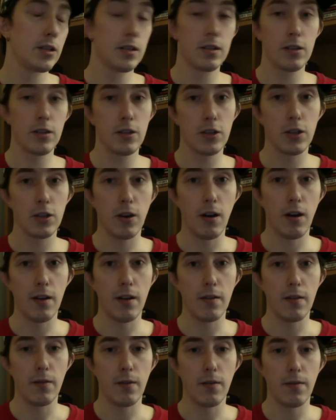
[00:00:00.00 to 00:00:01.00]
Saw it
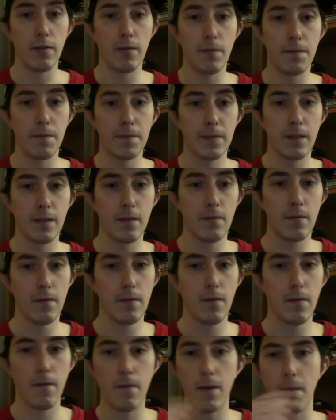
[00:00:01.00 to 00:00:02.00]
with
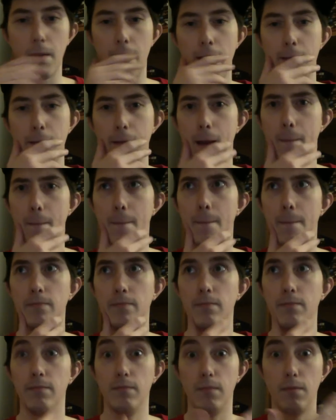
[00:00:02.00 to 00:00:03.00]
a friend of mine. My
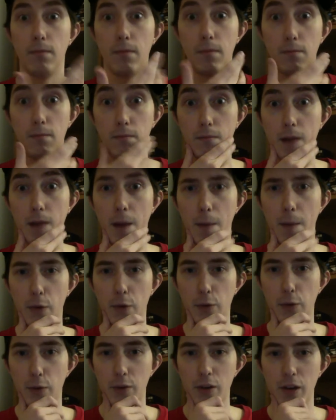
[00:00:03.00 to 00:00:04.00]
mom also
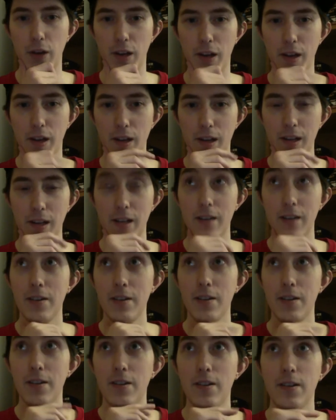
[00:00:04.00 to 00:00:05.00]
took
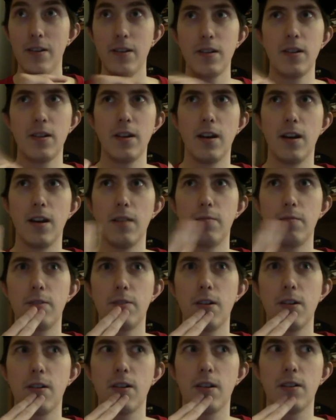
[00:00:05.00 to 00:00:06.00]
uh,
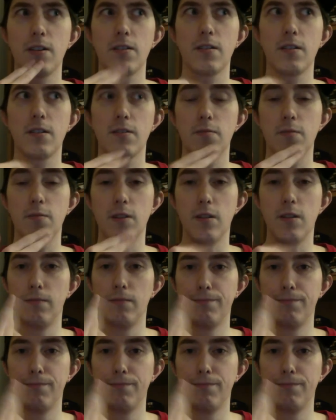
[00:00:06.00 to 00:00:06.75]
took us because you know,